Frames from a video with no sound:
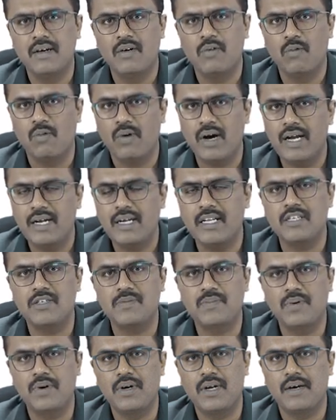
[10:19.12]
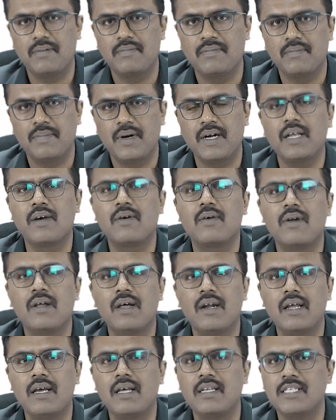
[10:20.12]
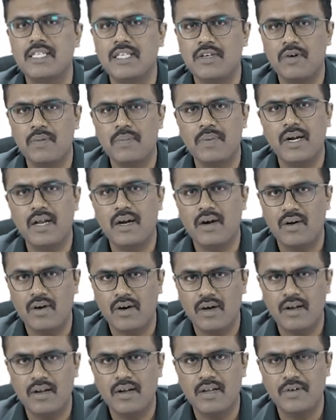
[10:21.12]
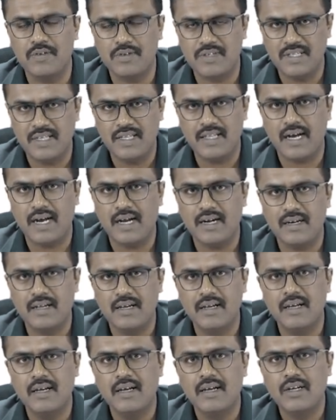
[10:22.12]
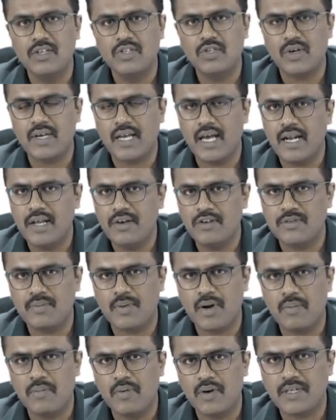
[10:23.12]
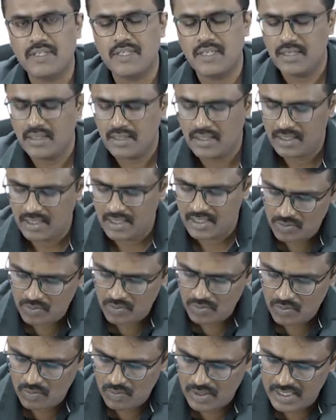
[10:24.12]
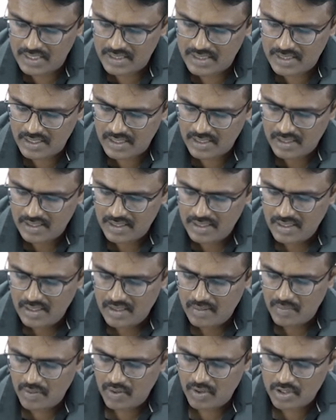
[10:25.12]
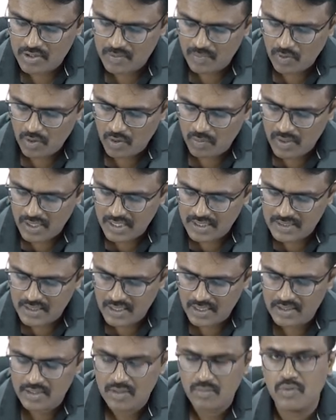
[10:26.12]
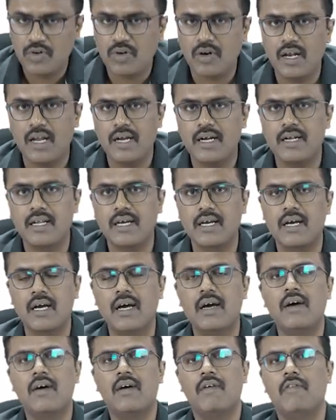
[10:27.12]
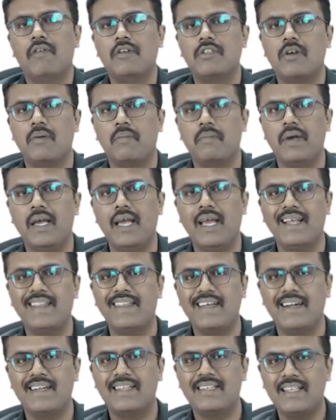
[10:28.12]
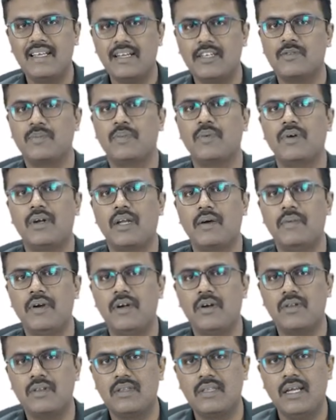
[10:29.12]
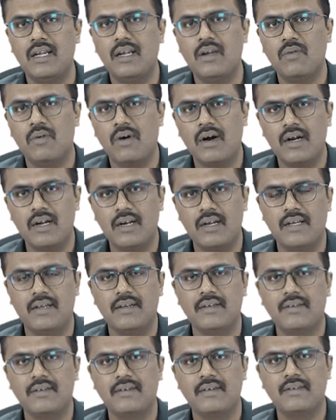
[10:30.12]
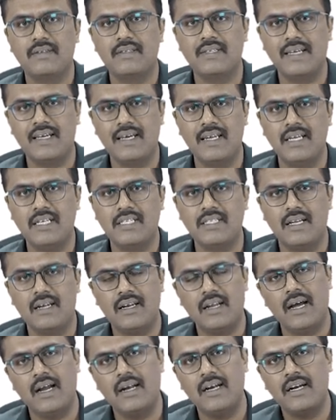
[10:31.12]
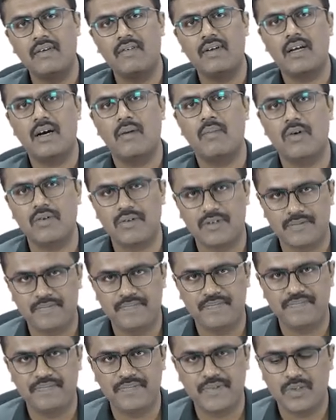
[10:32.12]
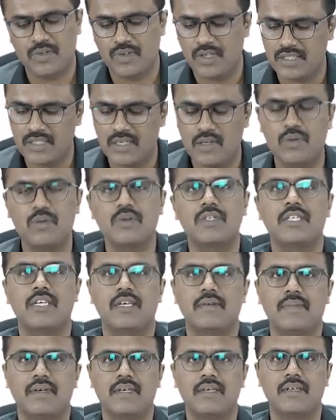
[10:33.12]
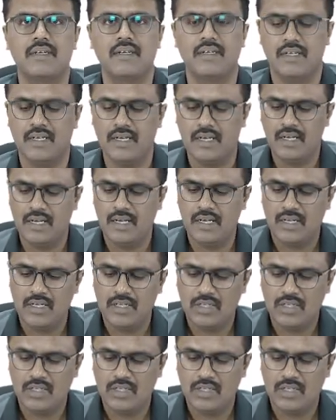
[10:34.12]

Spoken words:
whitish sputum, particularly in COPD and all, you see that. So can I use bromhexin? Yes, true. Why, sir? Because bromhexin is a mucolytic which will make that thick sputum into thin watery secretion and it will come out. So it's a true statement.